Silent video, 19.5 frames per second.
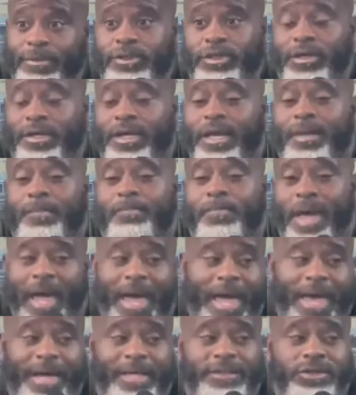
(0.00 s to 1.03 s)
to get
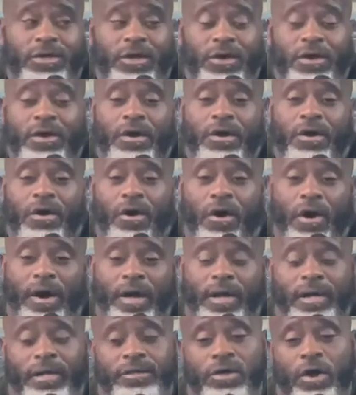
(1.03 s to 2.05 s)
past or
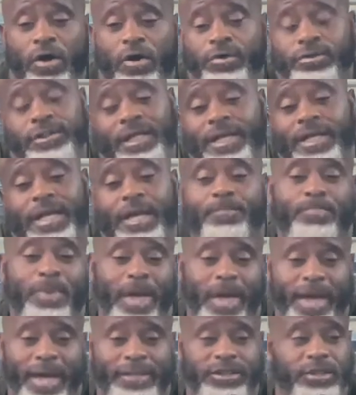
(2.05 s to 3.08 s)
hurt to get
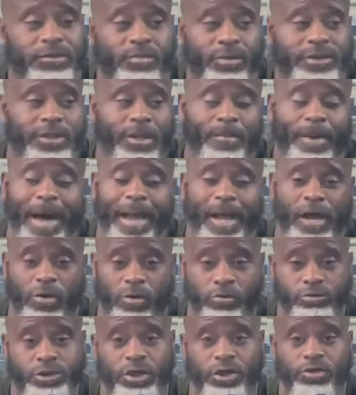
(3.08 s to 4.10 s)
past, is when somebody
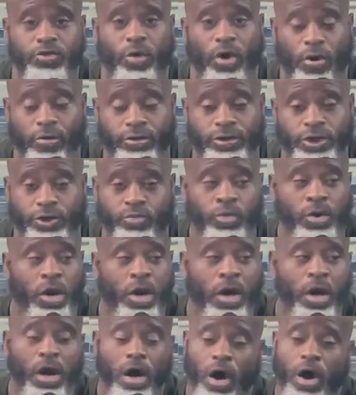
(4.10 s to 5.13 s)
close to you hurts you
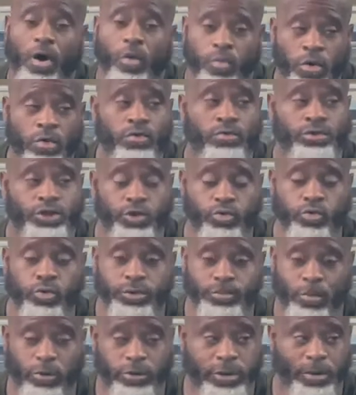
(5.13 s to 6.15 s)
or wounds you, who's
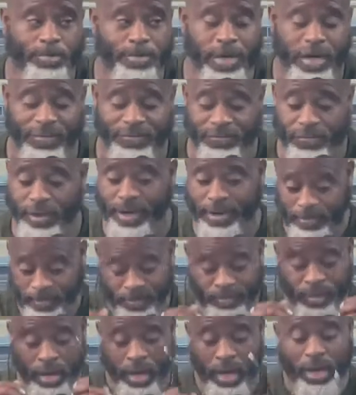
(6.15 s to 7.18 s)
supposed to be a friend.
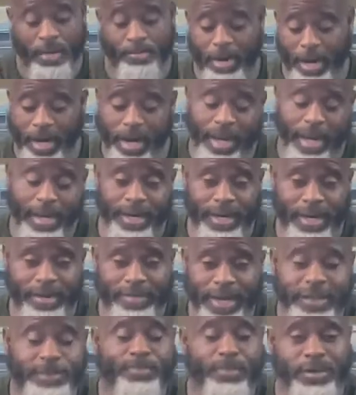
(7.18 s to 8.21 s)
But in
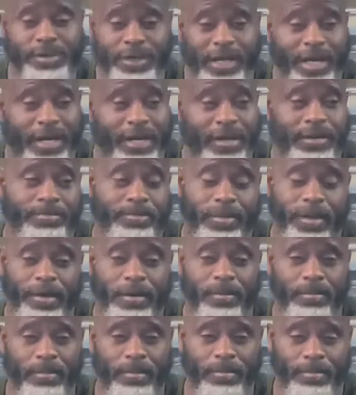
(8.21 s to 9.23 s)
this particular
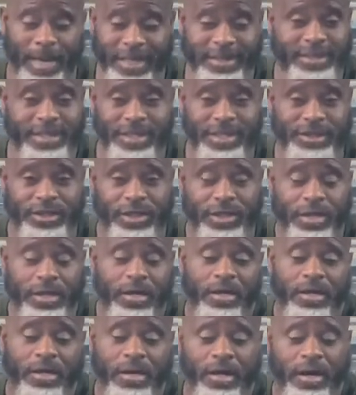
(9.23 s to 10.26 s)
message,
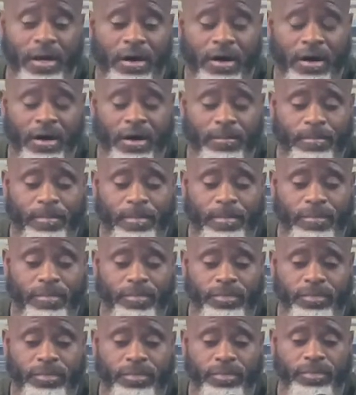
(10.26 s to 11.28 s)
the
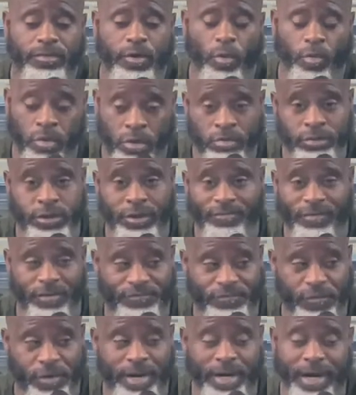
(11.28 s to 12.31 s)
wounds of a
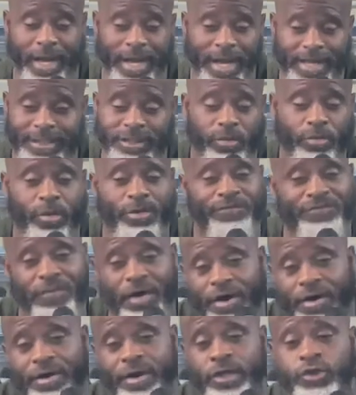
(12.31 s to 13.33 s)
friend isn't referring